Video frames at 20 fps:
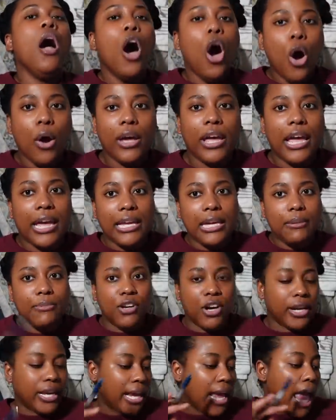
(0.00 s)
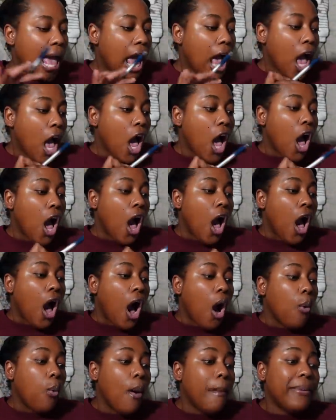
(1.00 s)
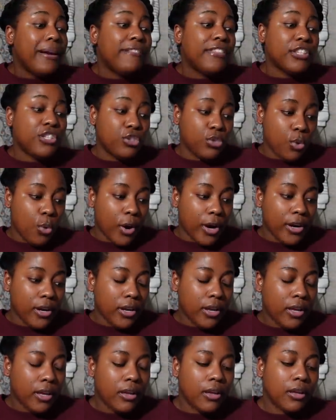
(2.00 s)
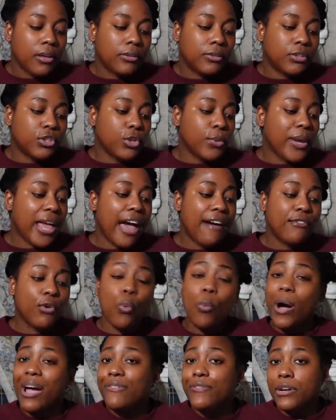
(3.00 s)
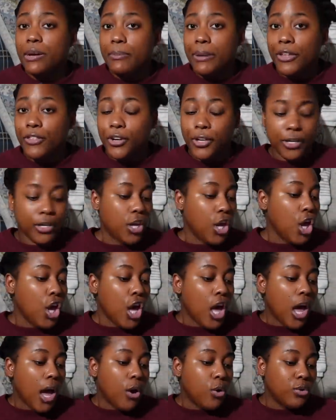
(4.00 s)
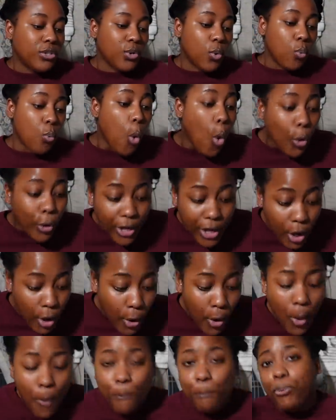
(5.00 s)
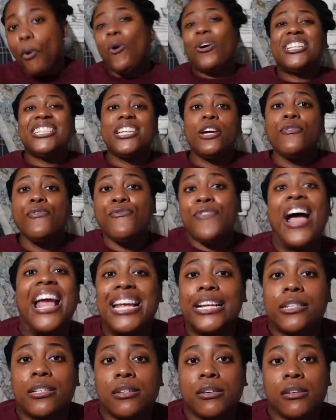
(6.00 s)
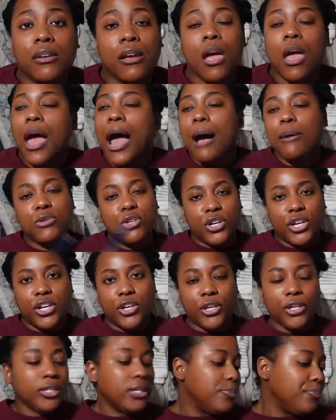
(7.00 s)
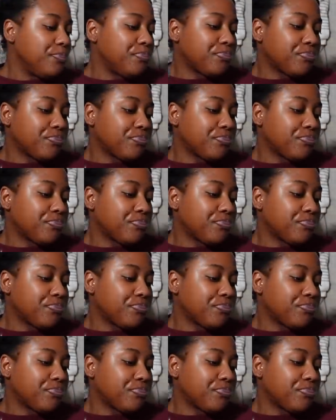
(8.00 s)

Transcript: Okay, I keep talking. A woman of the sword. So we have a wife and a mother who's a warrior born to fight. I was already hooked.